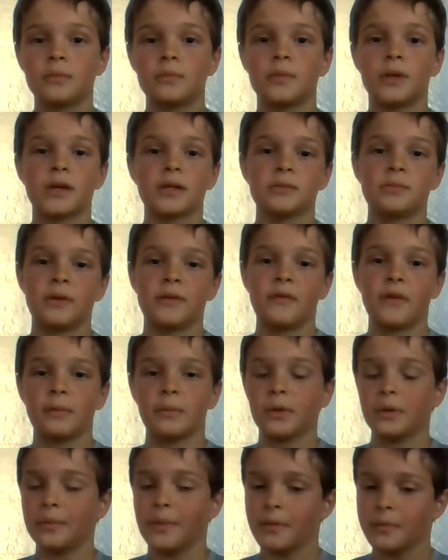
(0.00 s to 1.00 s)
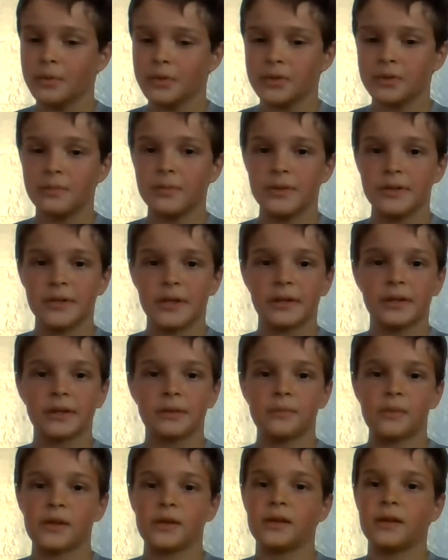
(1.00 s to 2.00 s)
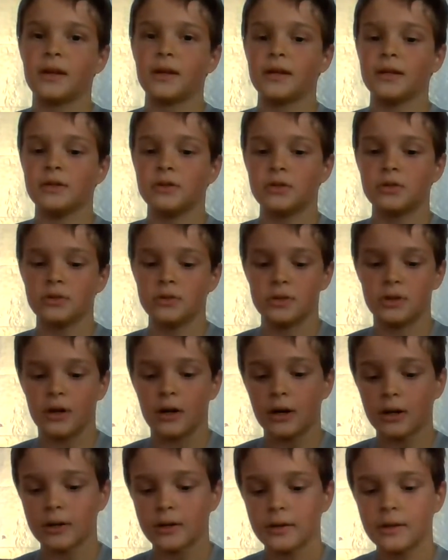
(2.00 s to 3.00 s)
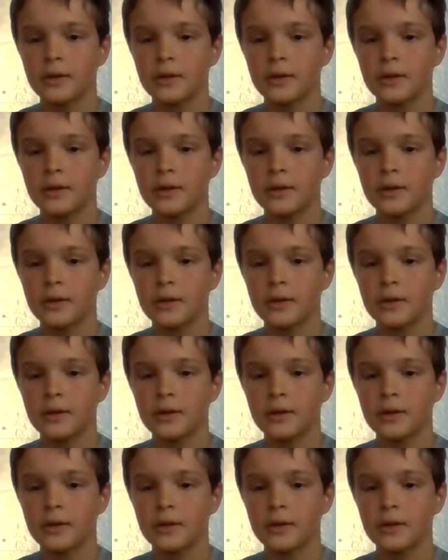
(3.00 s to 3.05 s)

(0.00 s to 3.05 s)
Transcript: because my family members have been telling me that I should talk.